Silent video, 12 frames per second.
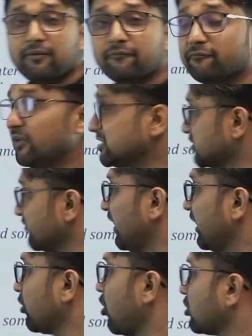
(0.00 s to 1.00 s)
which
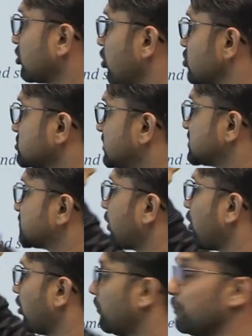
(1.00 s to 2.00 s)
will not cause this
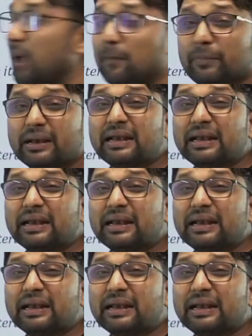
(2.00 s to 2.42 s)
problem, memory